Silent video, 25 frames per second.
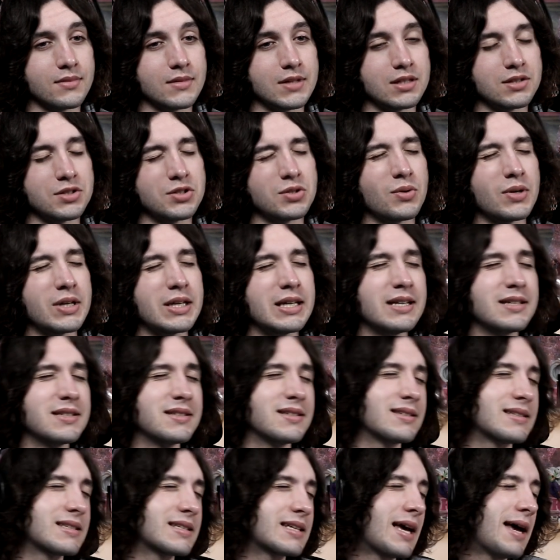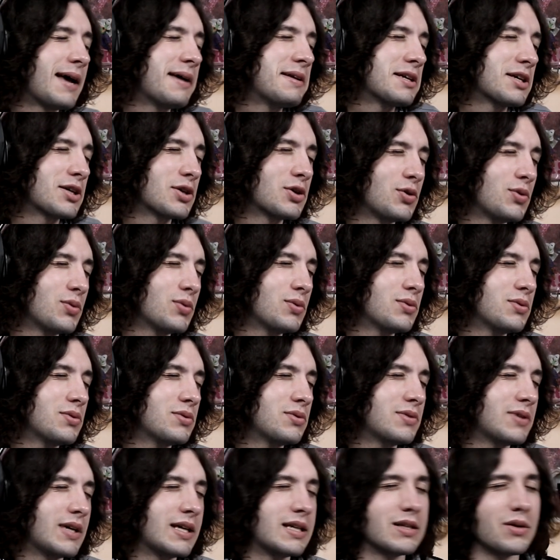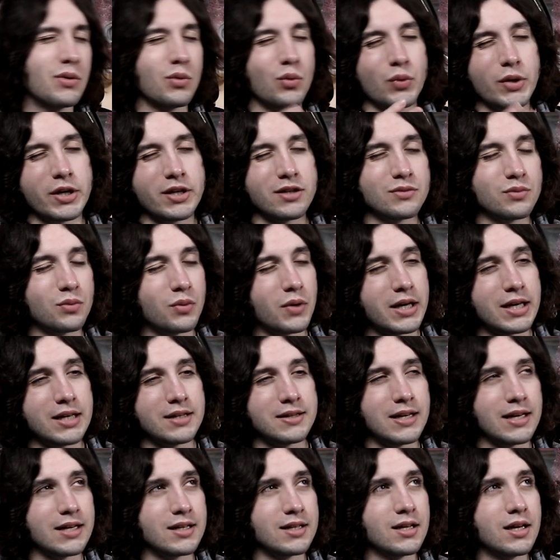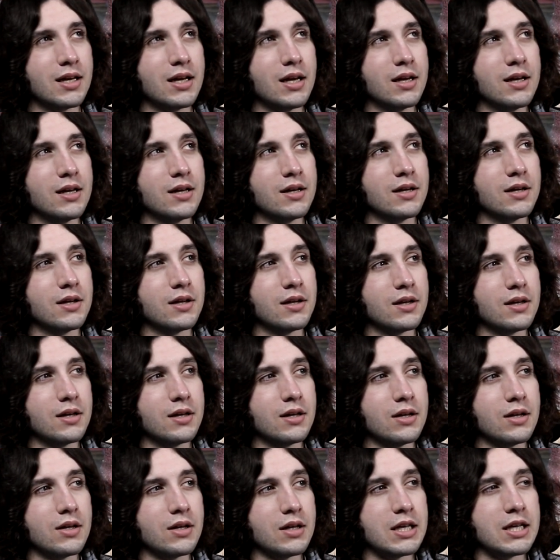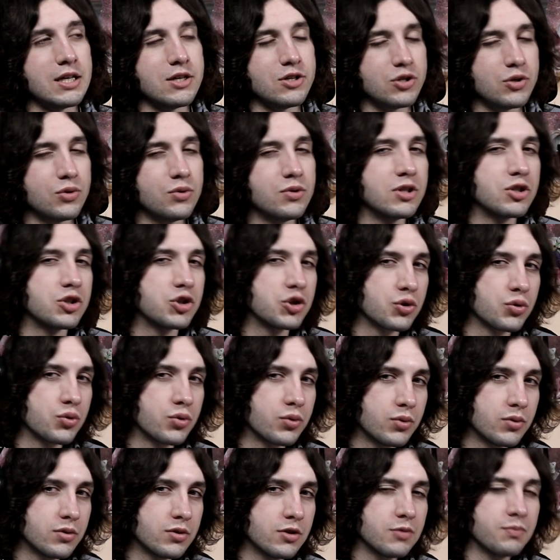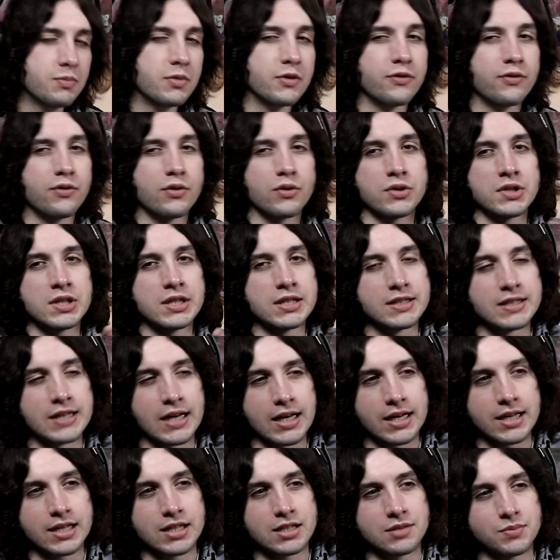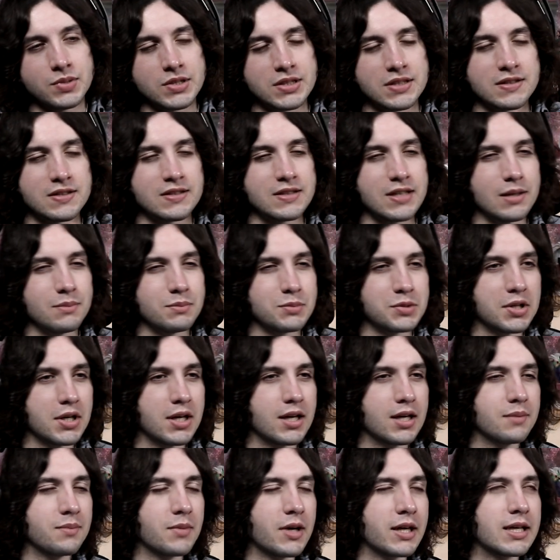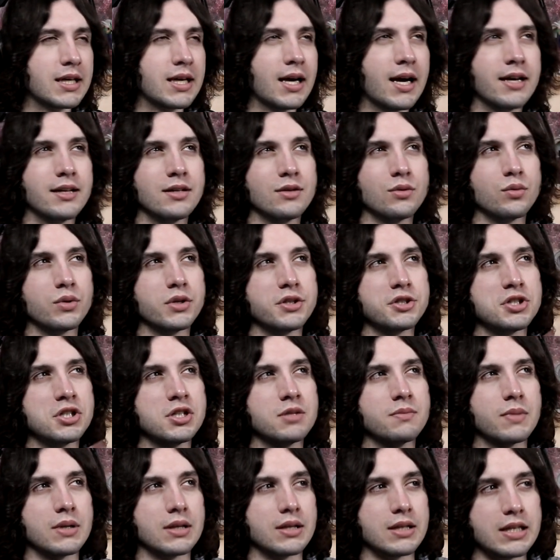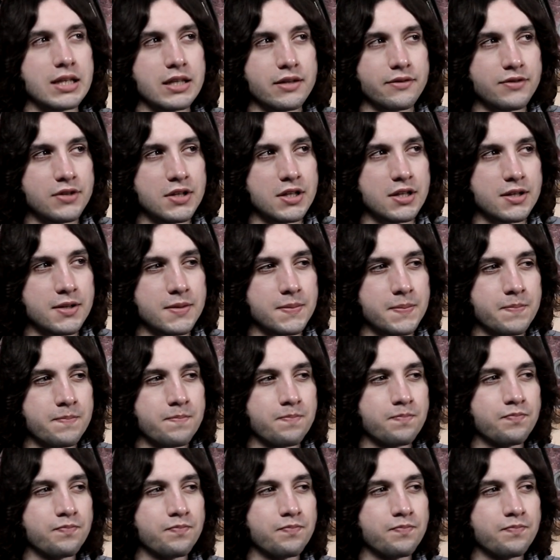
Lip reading: So I guess it's kind of cool in a weird way that he knew the truth before he died, but at the same time, I kind of wish he believed it.